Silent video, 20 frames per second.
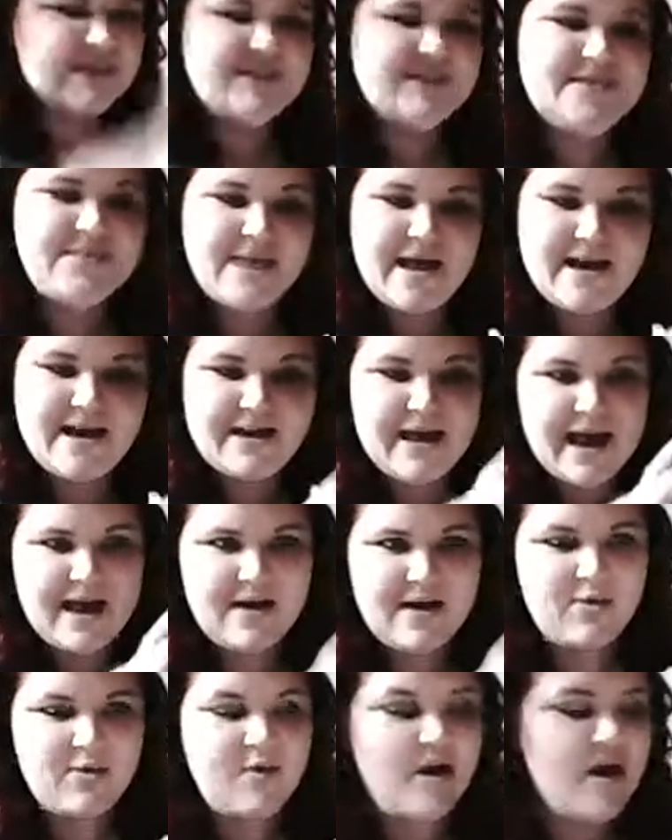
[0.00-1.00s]
display
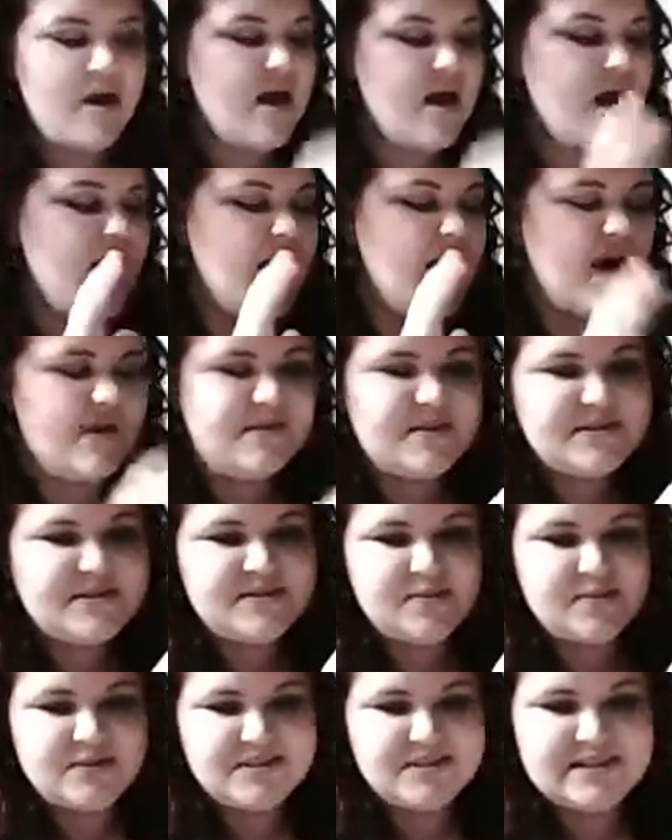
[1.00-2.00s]
now, and
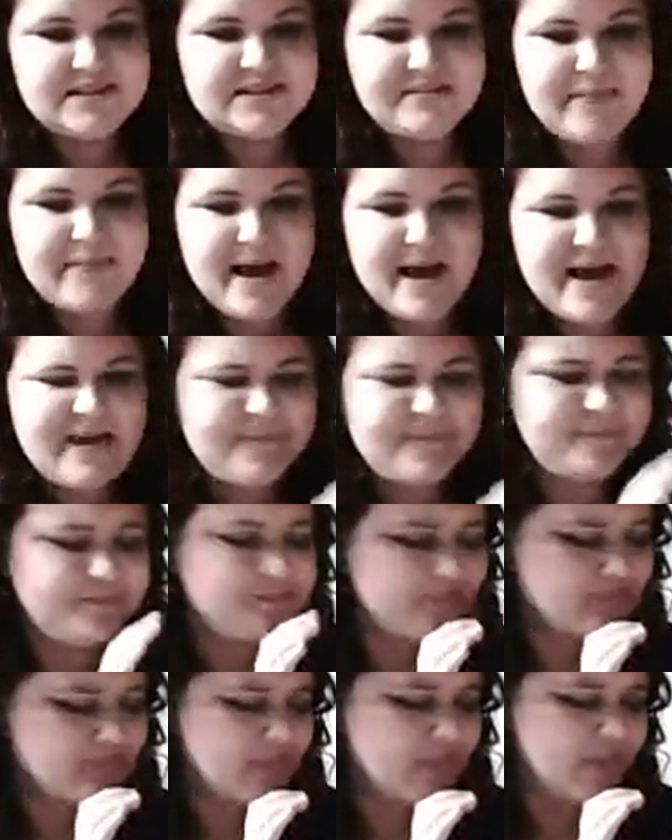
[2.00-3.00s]
this one's a spare.
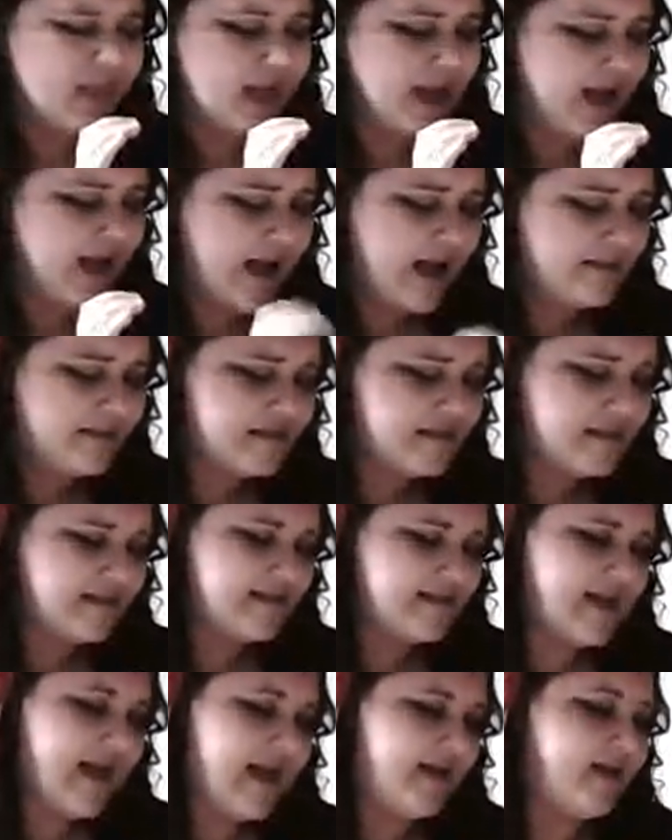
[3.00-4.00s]
And I have to
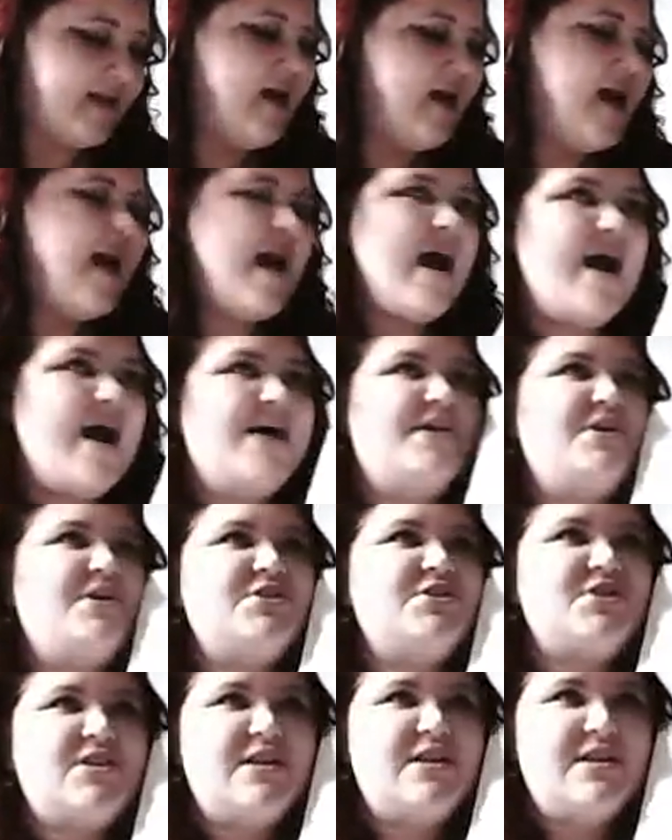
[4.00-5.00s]
say, I
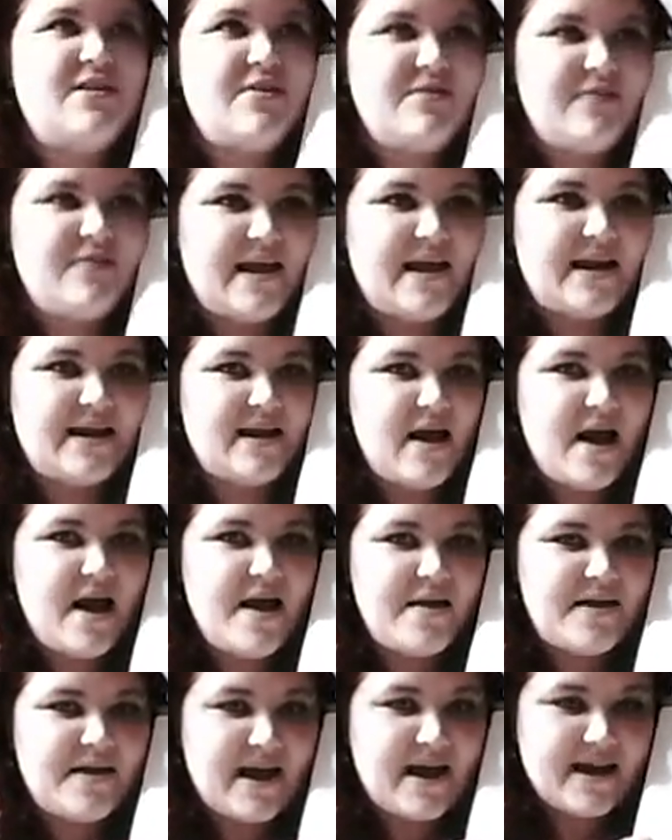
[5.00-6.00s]
usually love
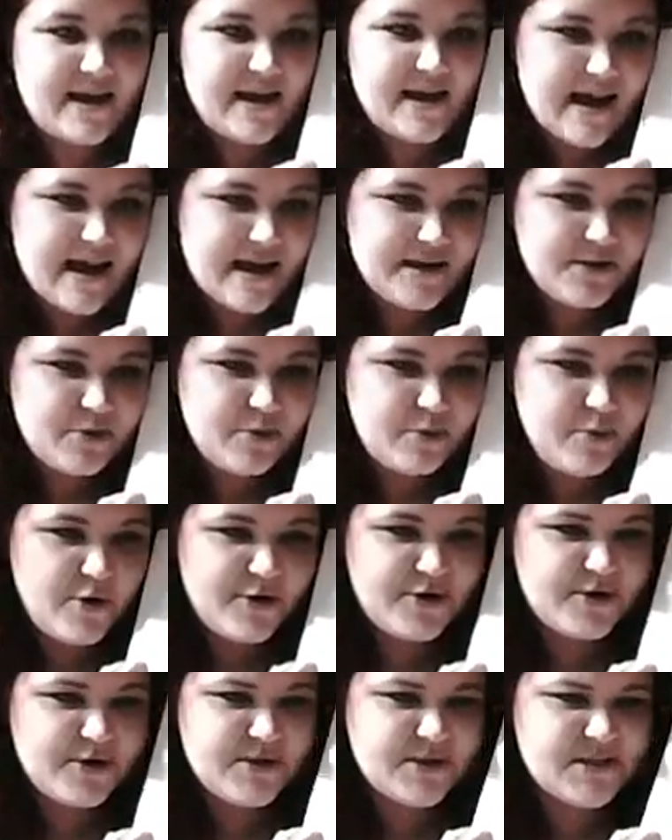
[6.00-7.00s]
Yankee candle
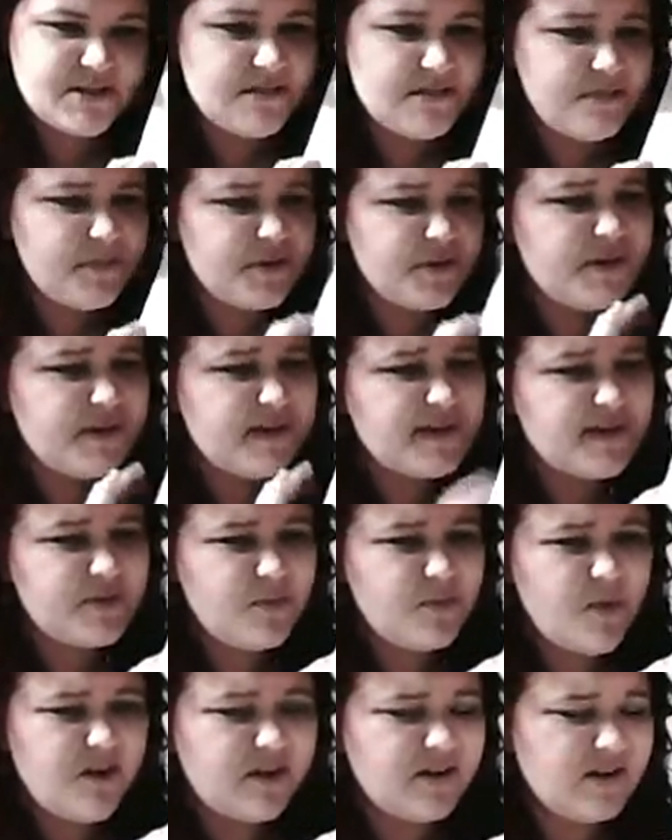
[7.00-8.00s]
products, but this
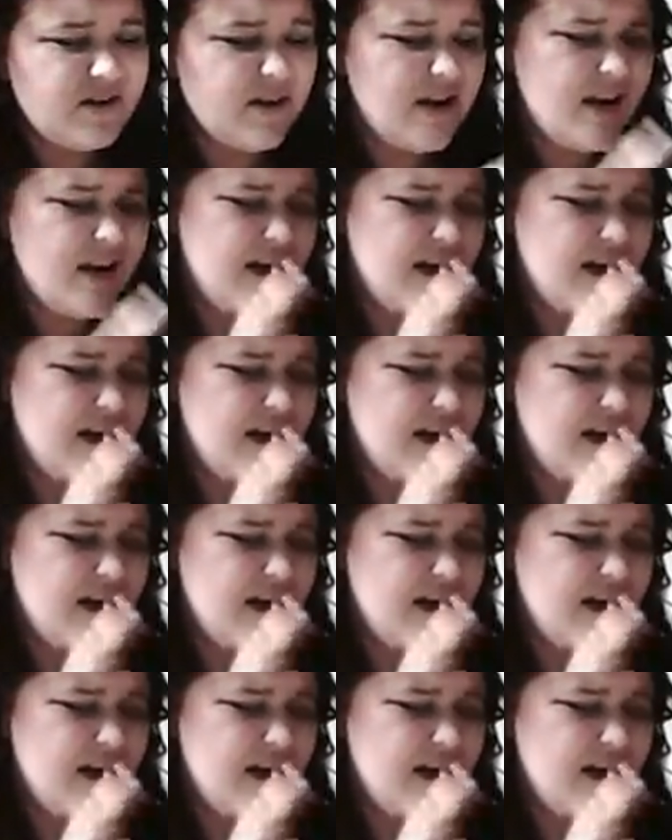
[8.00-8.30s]
one,